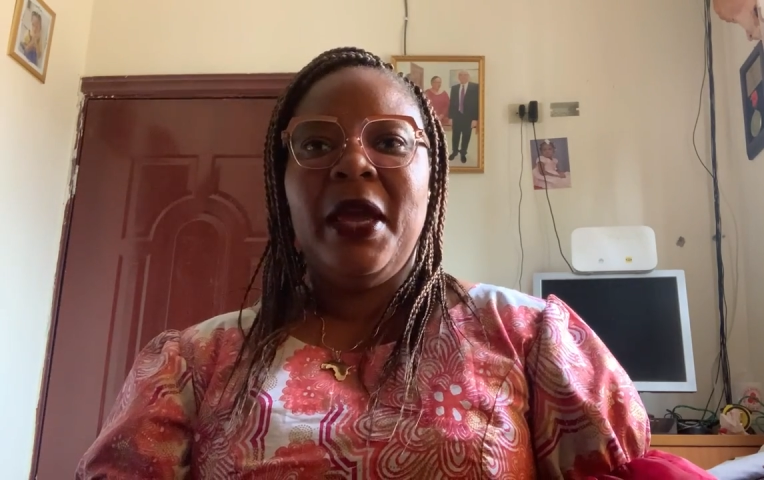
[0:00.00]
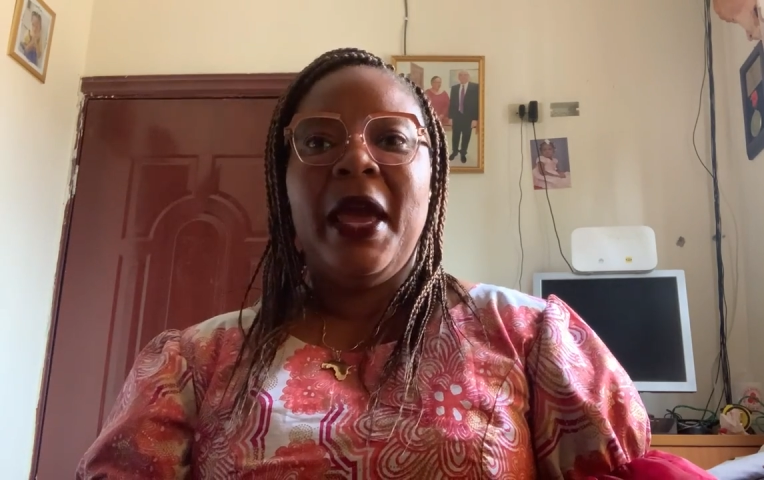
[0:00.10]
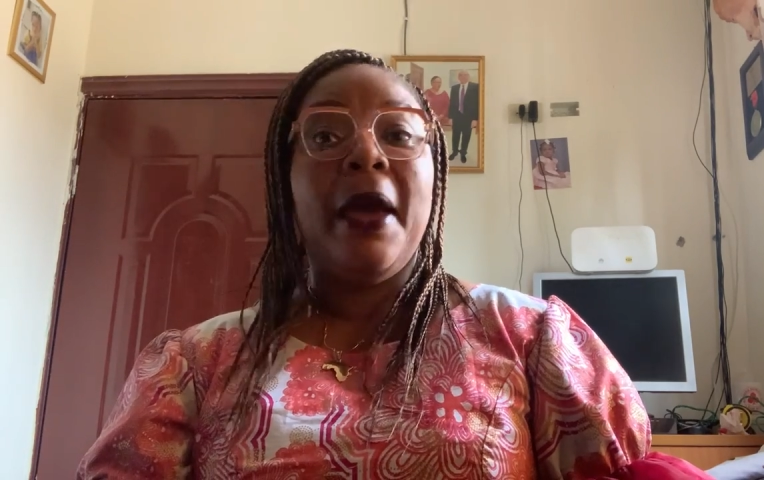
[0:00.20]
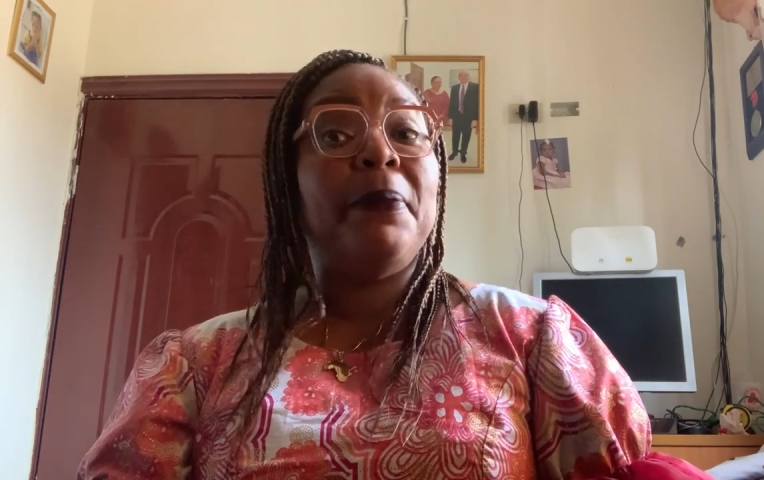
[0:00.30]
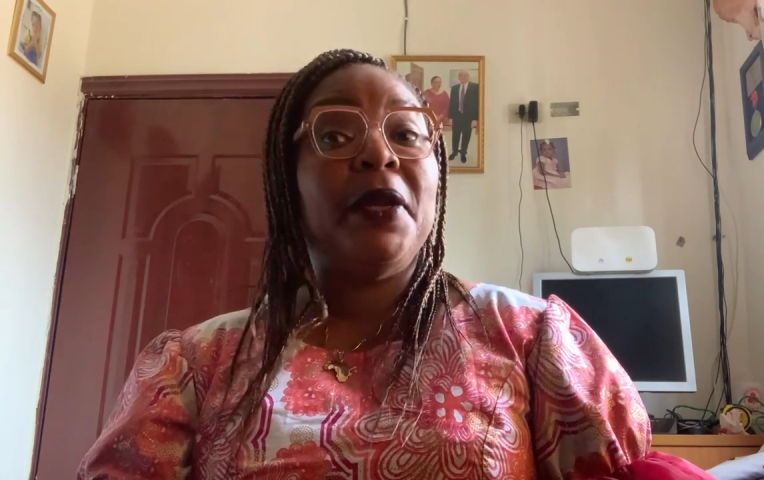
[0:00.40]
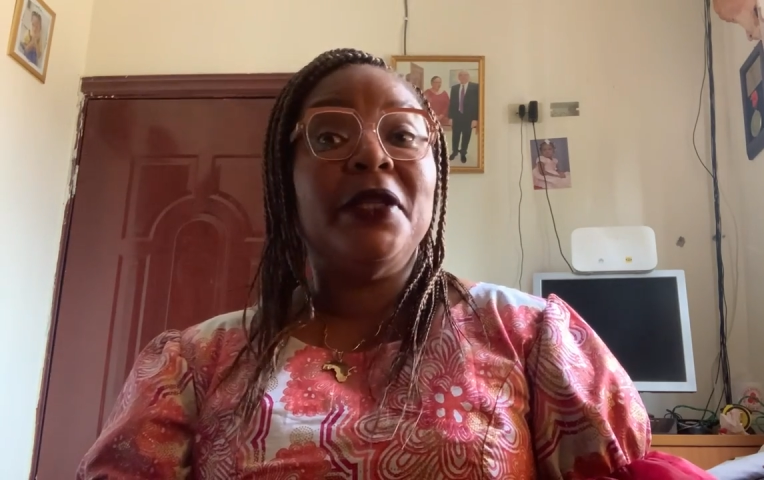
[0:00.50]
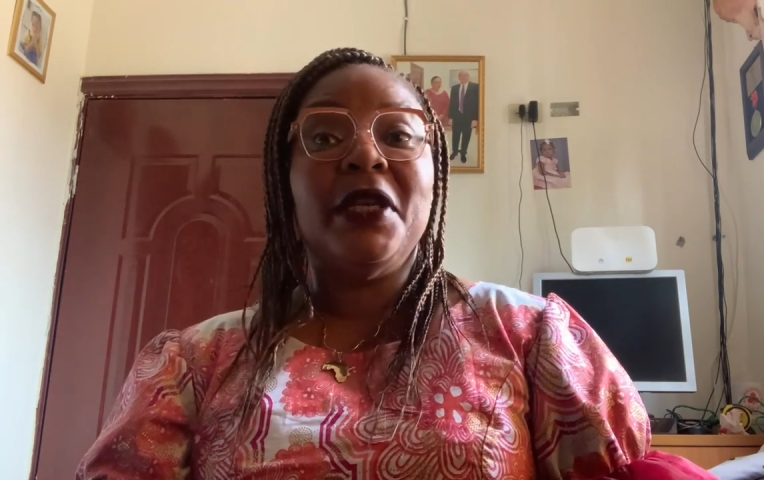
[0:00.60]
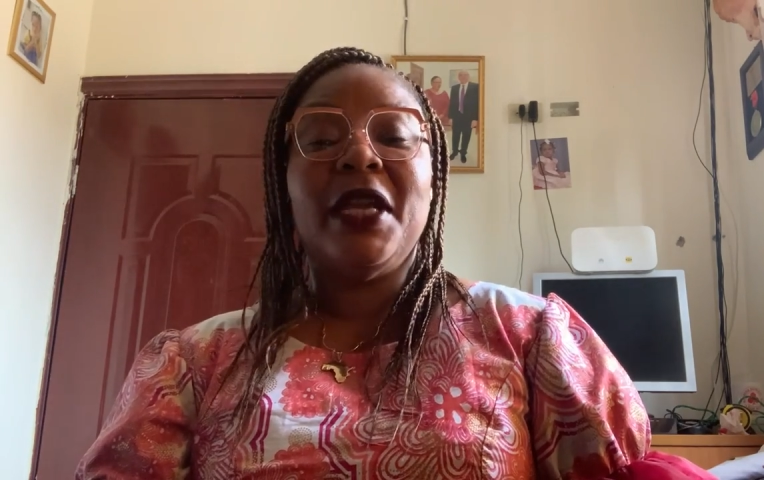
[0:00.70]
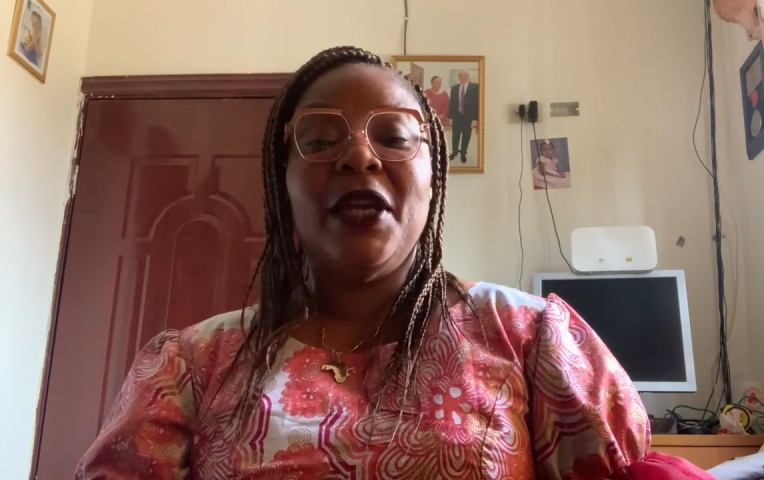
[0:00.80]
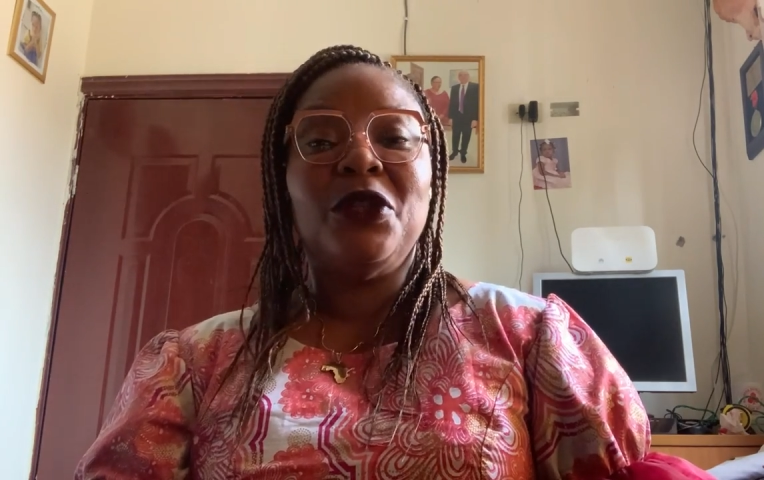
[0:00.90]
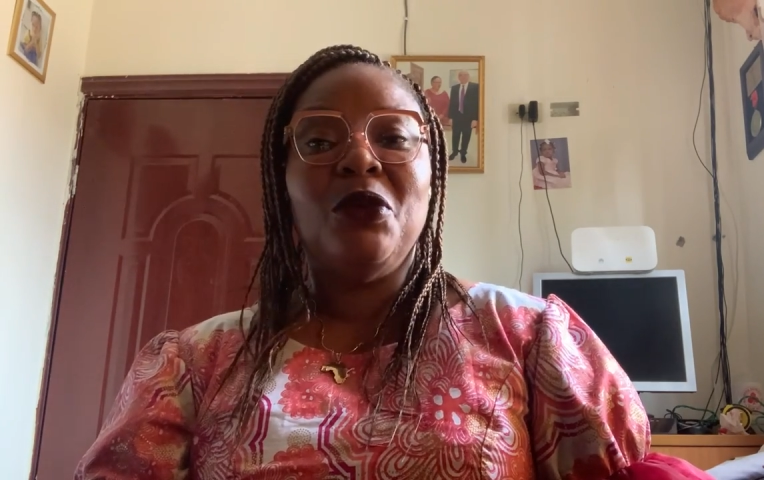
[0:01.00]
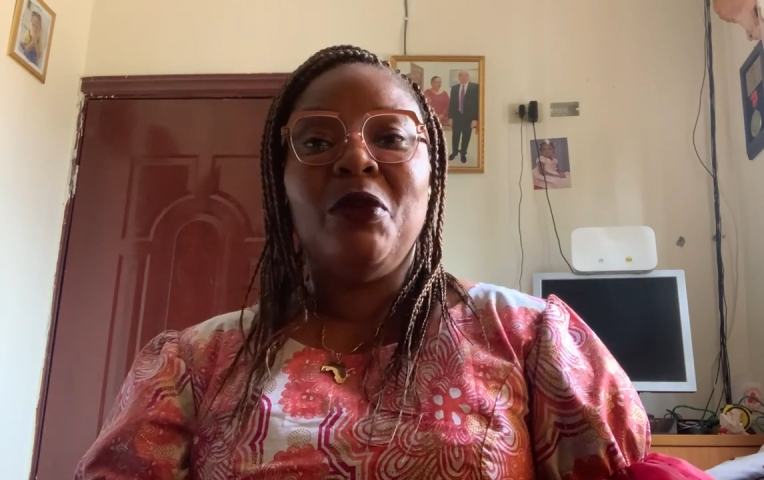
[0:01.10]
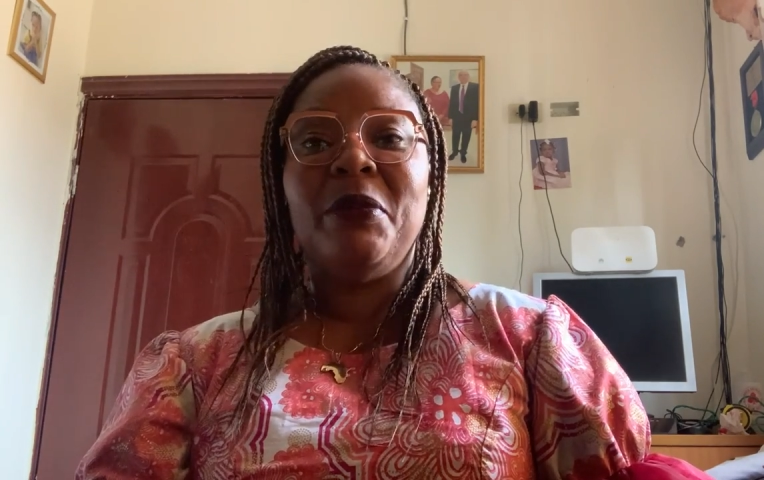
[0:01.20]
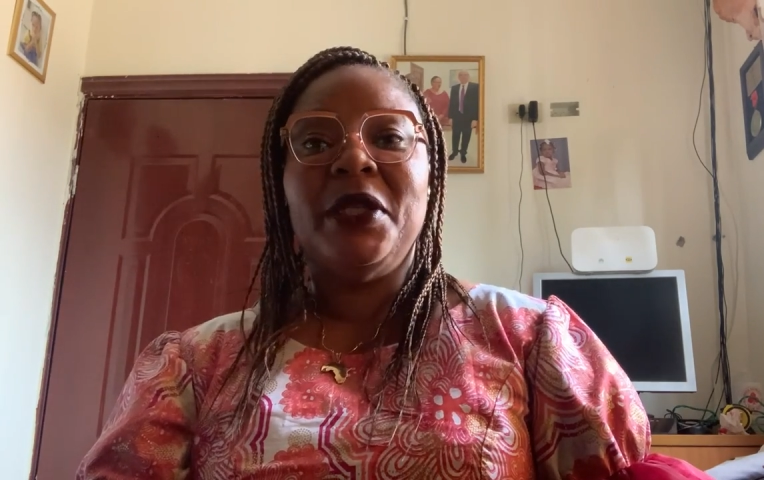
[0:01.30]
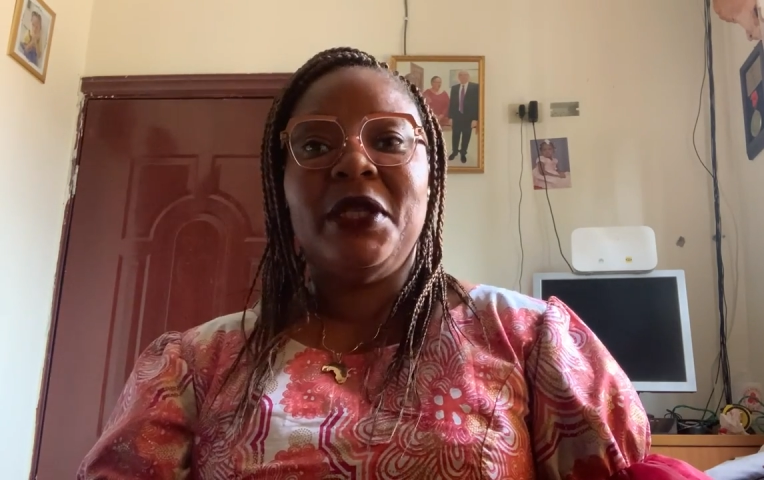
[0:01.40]
Happy International
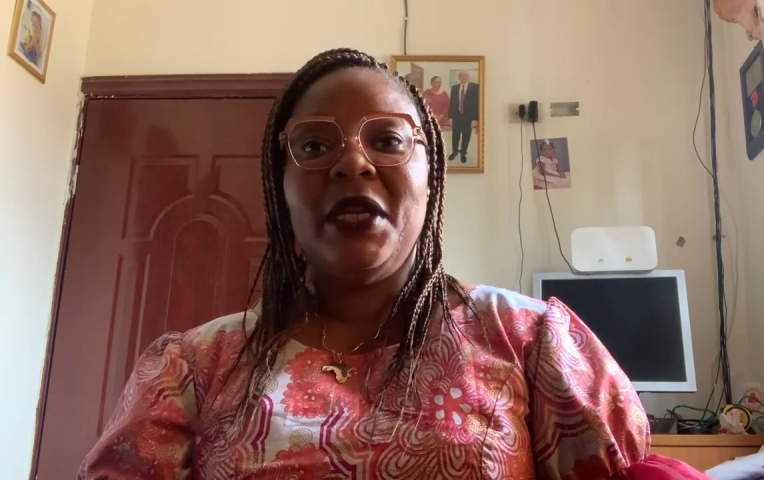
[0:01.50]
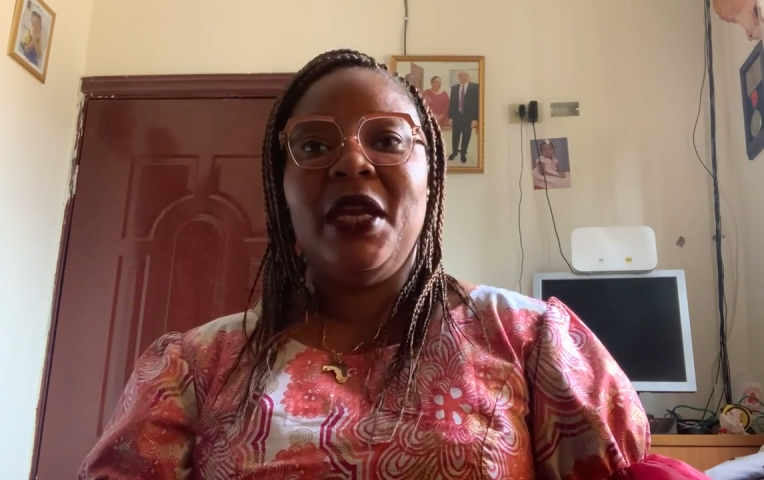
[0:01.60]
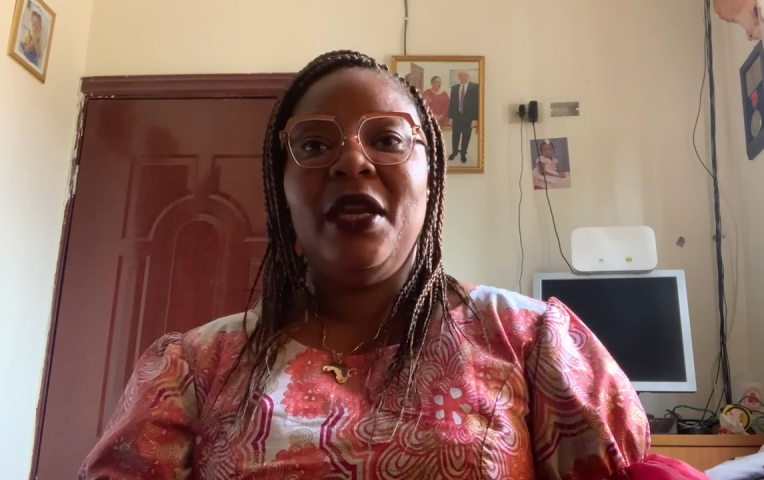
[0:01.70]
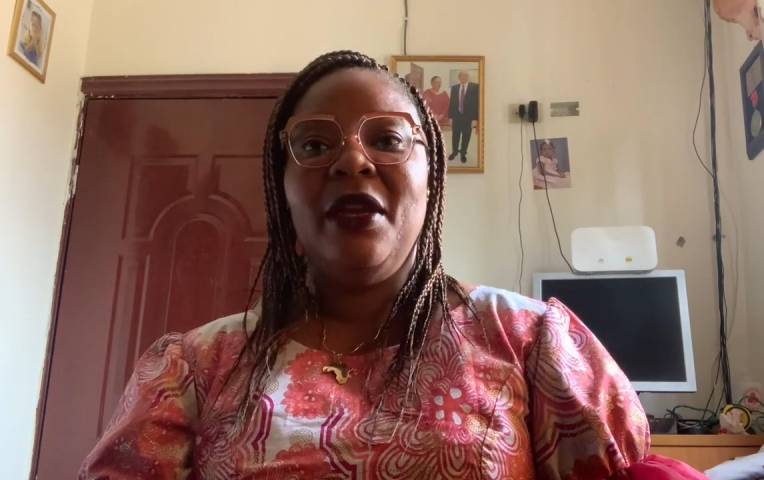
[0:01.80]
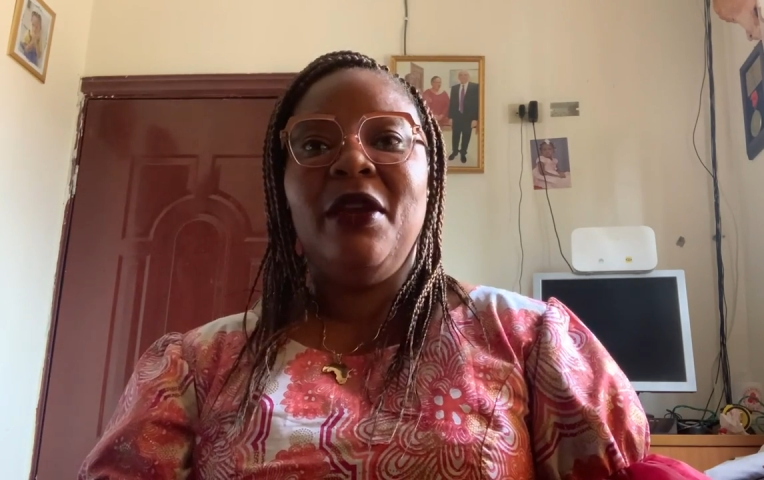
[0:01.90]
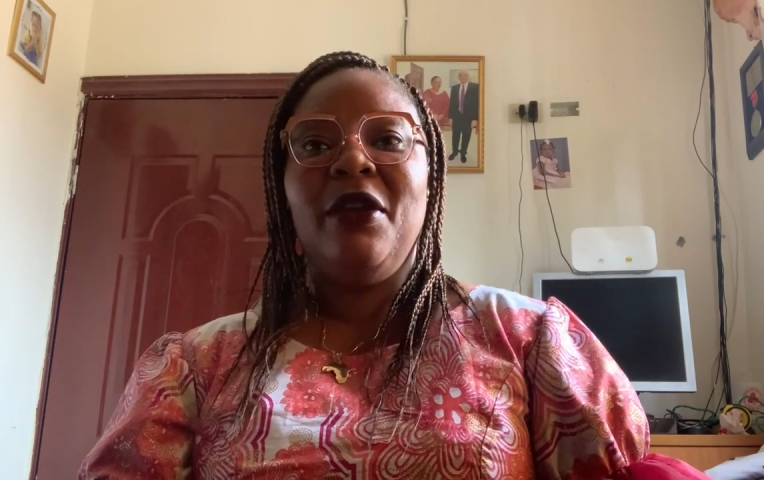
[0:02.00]
Women's Day.